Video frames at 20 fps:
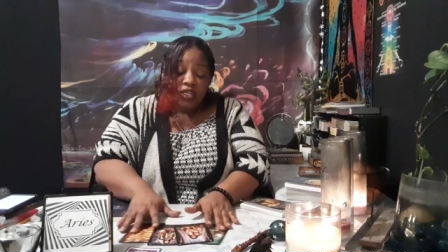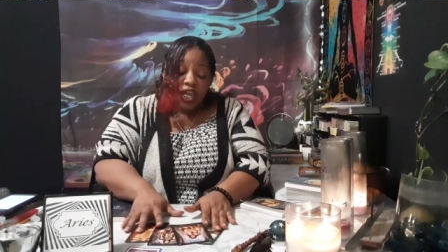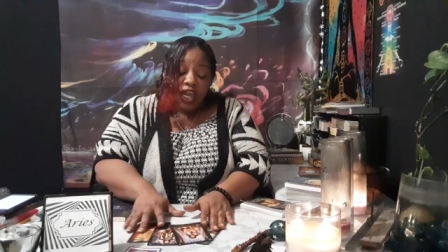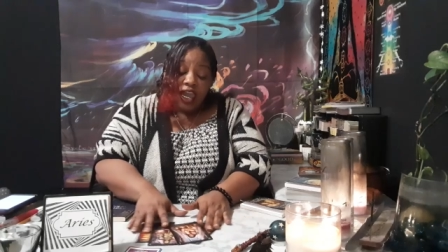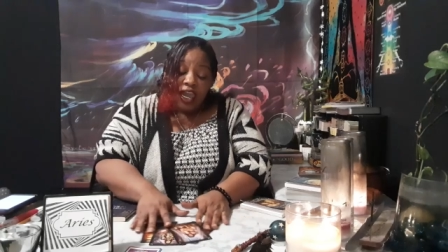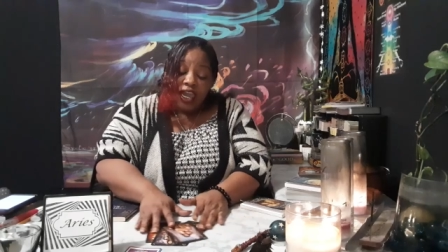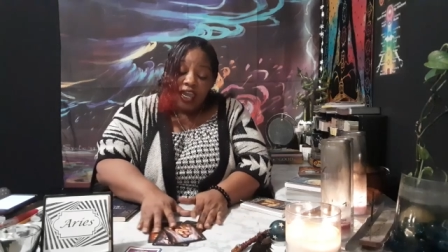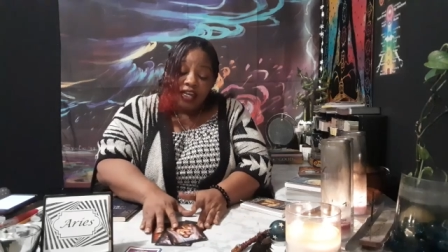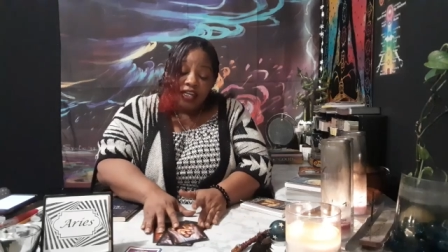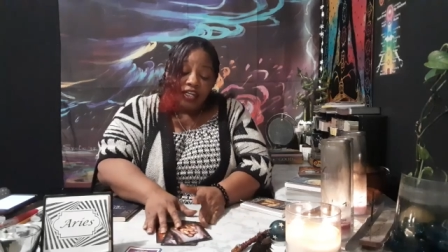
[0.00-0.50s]

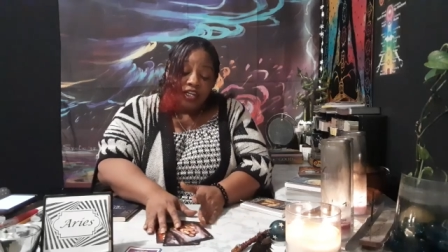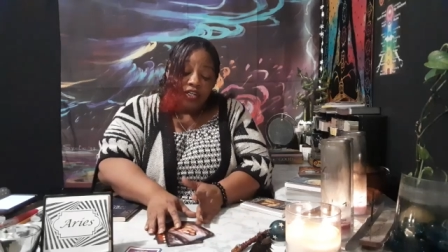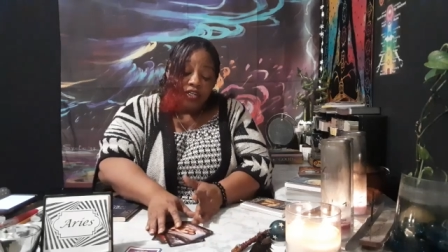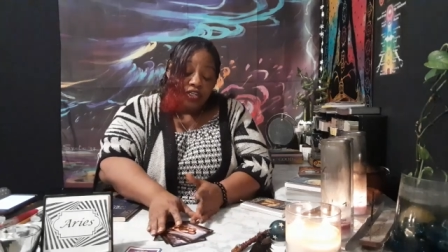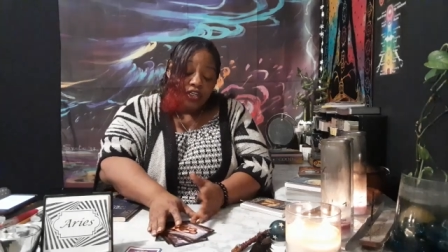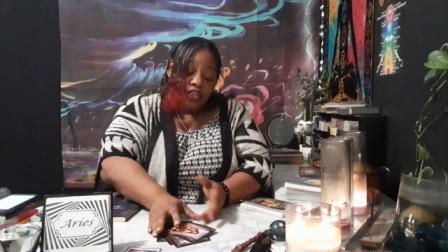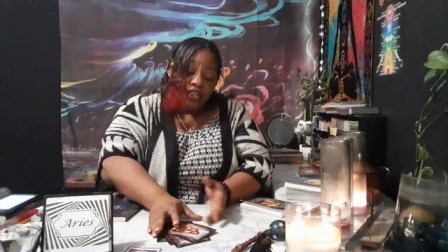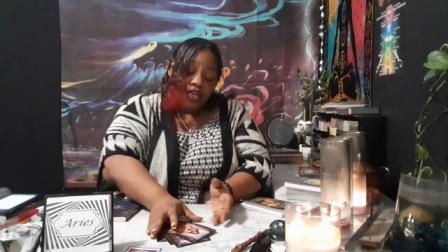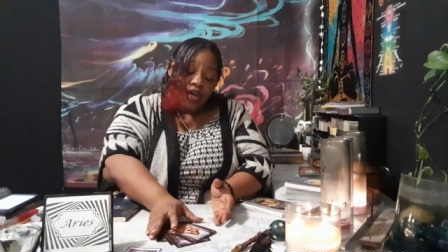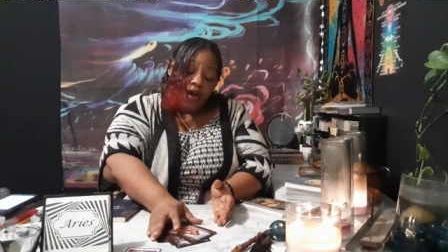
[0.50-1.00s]
And you,
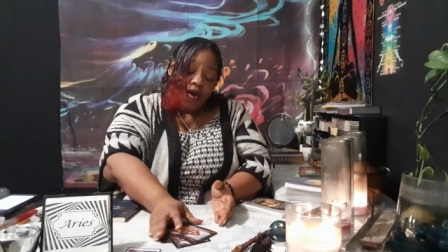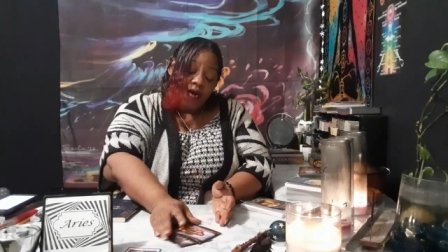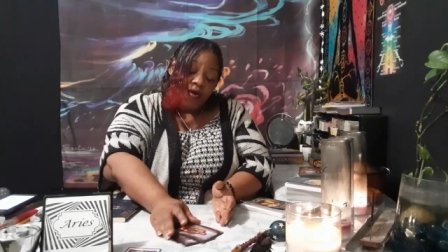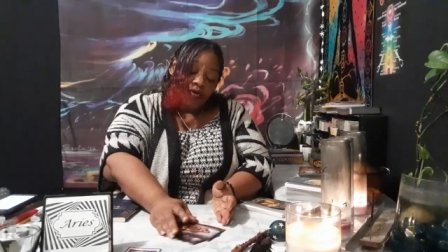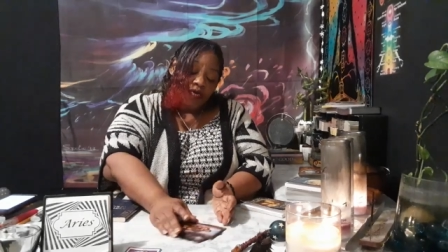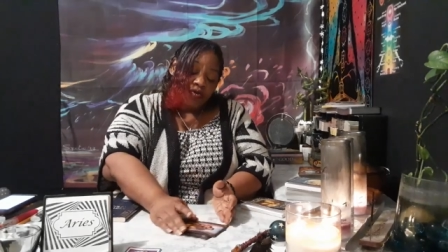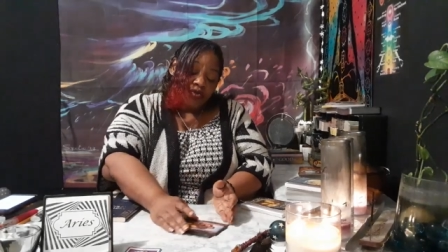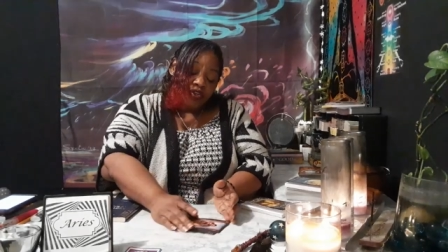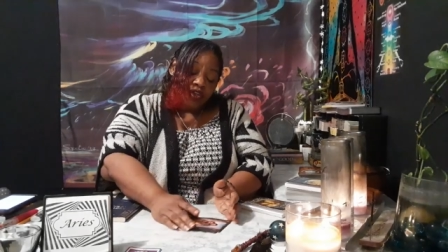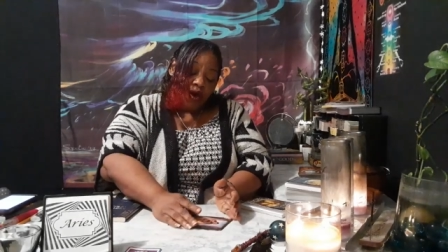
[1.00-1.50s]
you
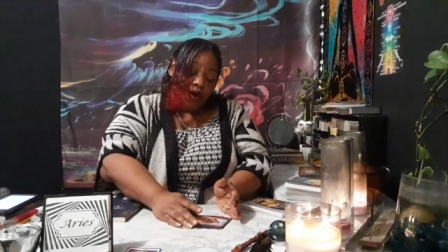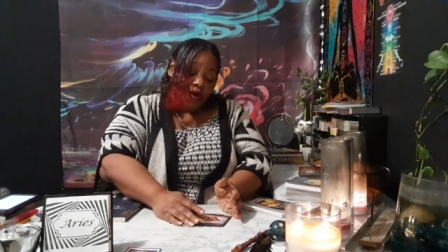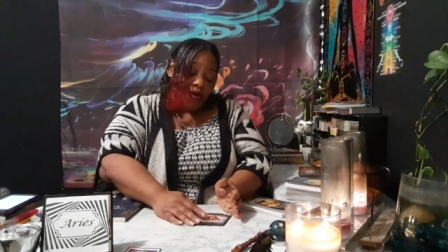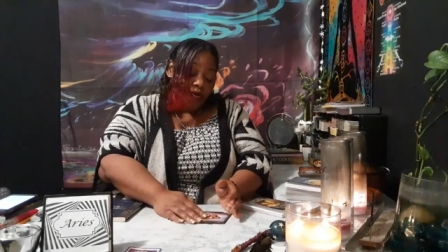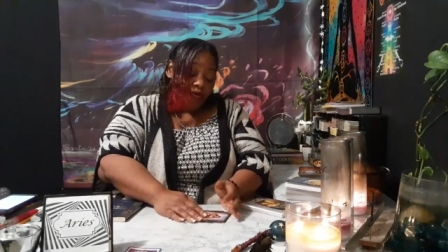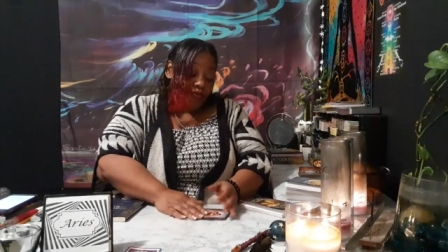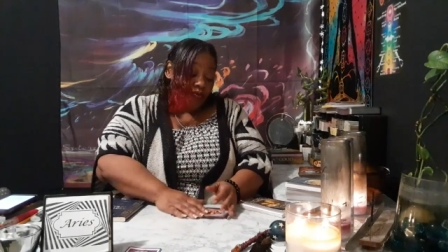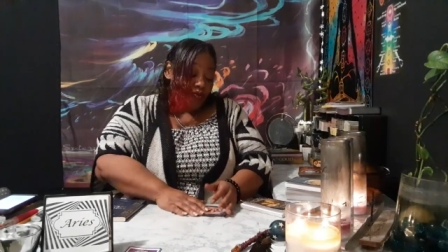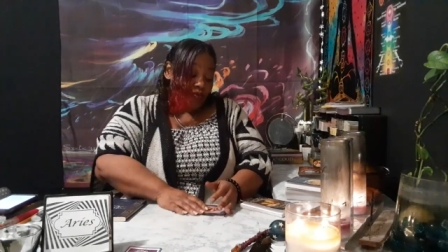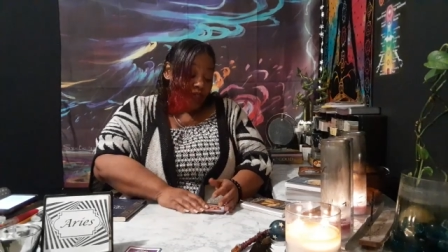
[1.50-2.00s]
know,
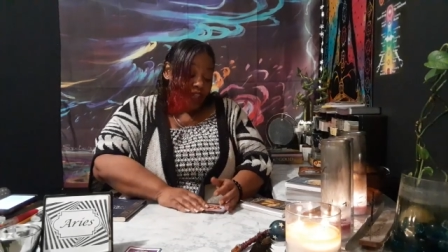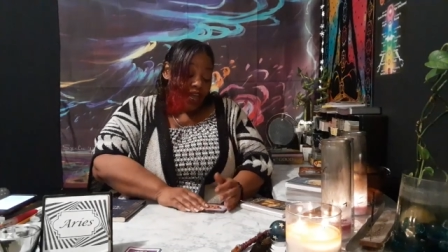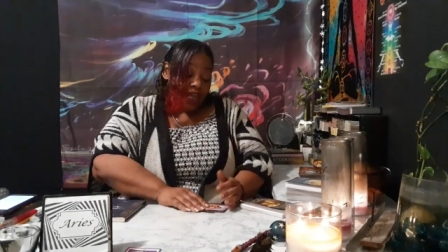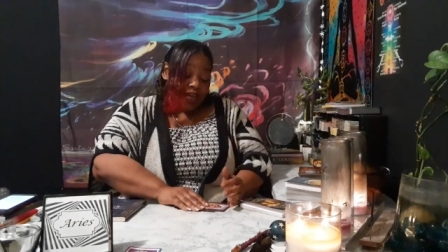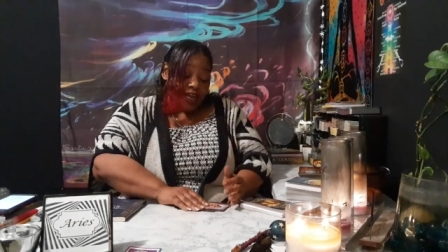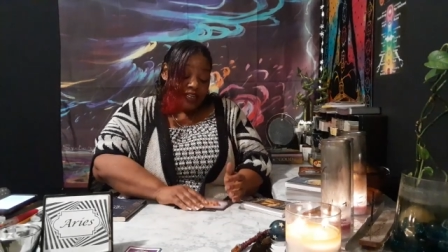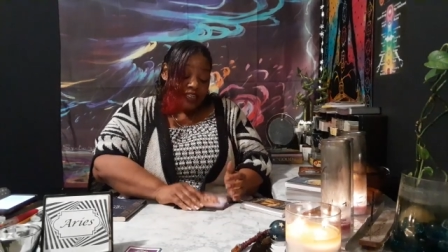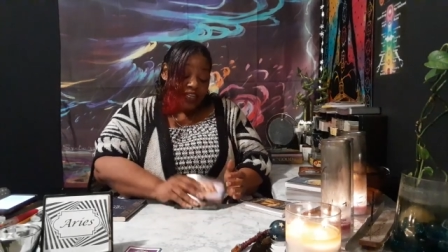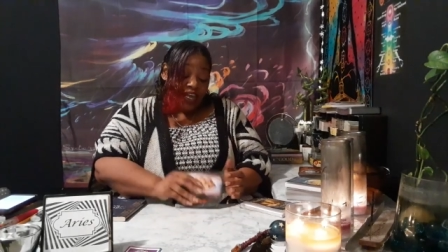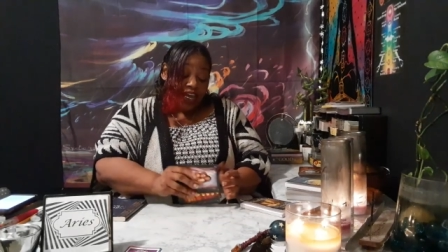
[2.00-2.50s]
so like
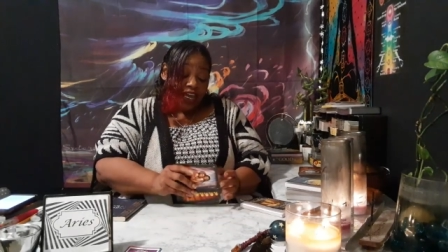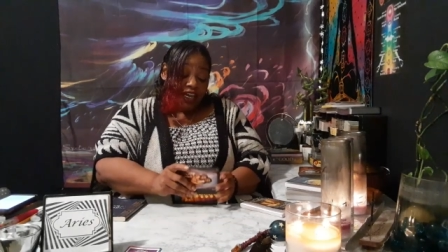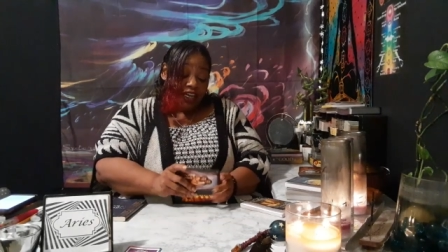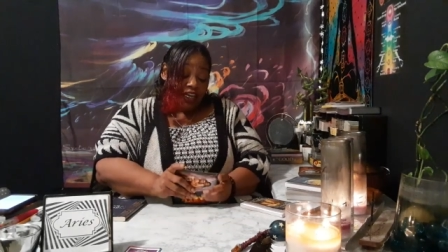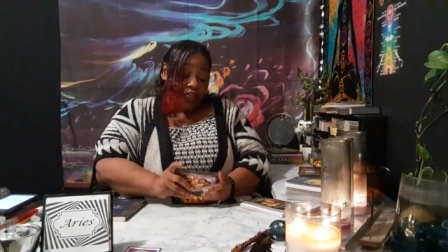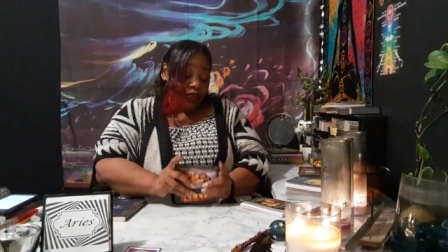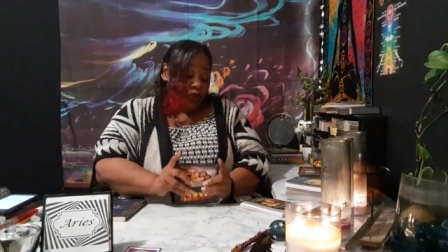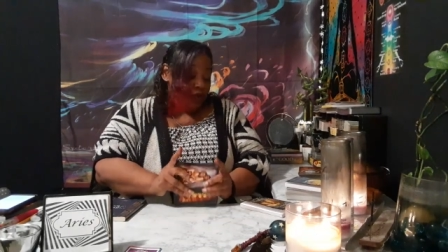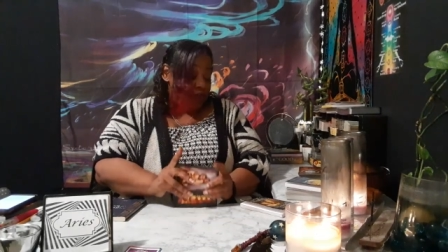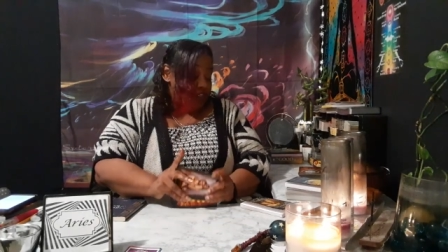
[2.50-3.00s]
I said,
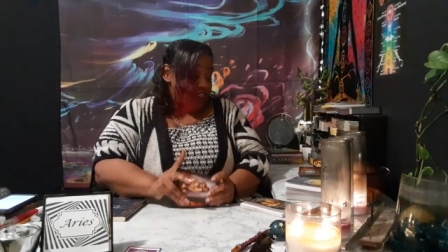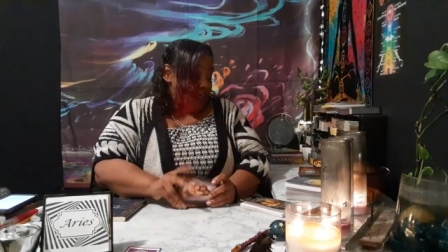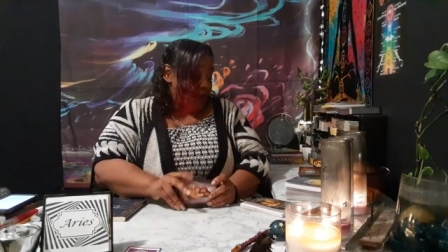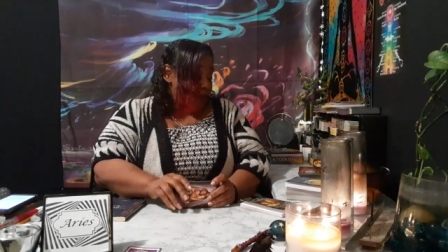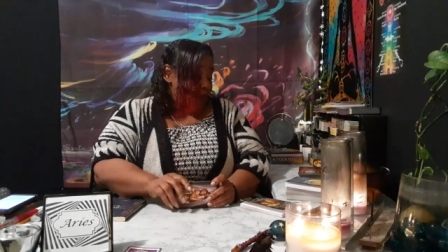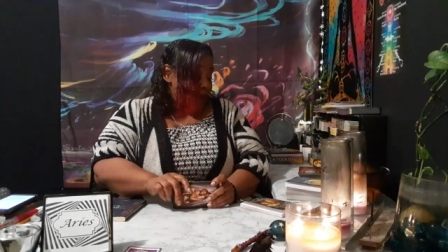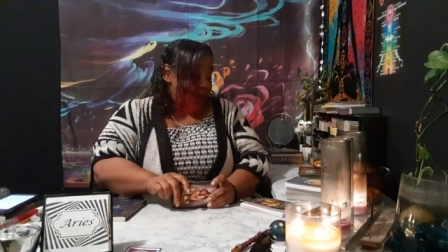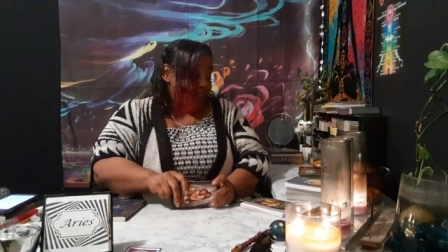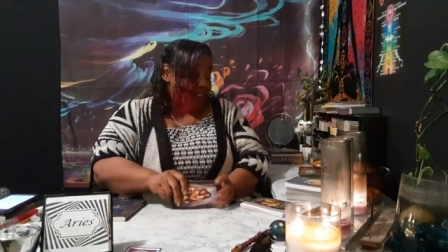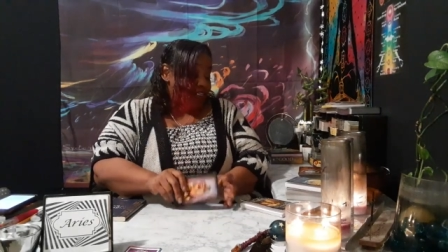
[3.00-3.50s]
and usually
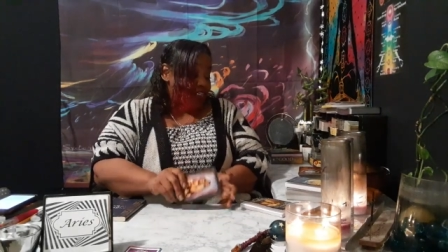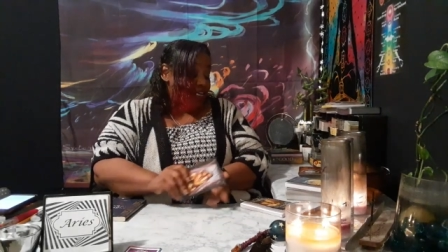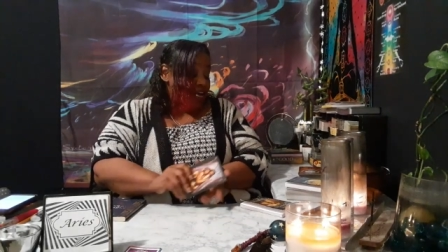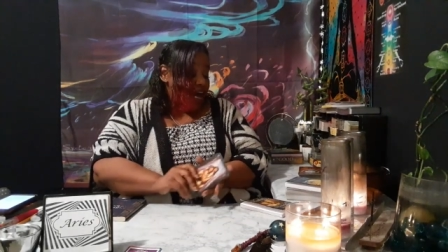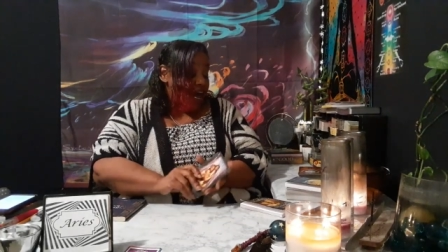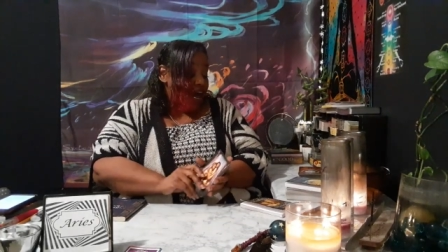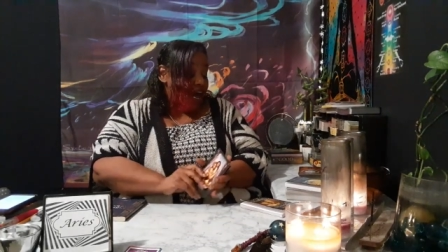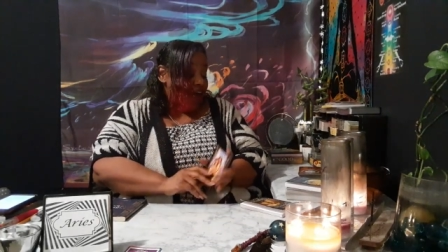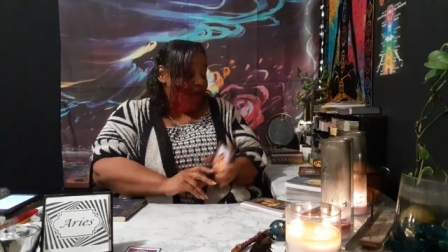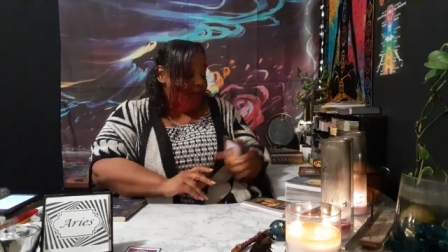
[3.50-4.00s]
by the
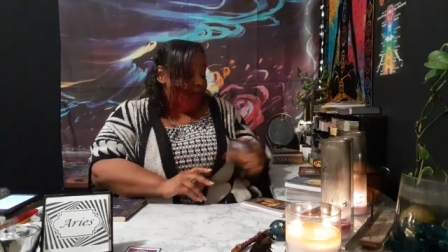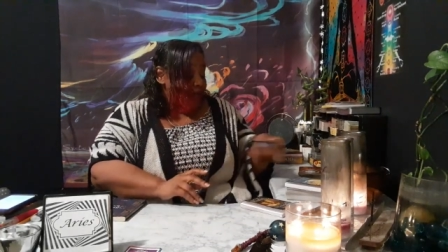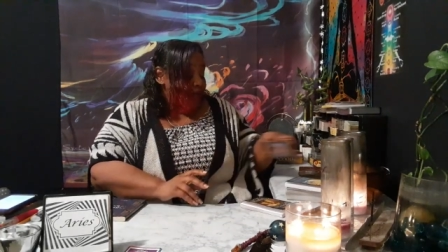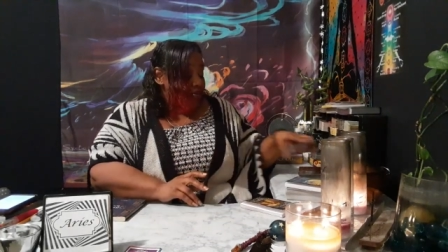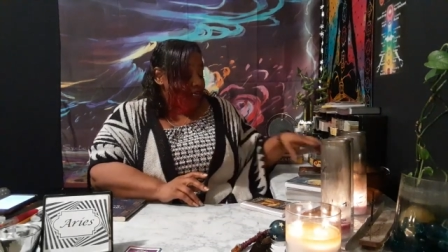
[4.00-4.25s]
time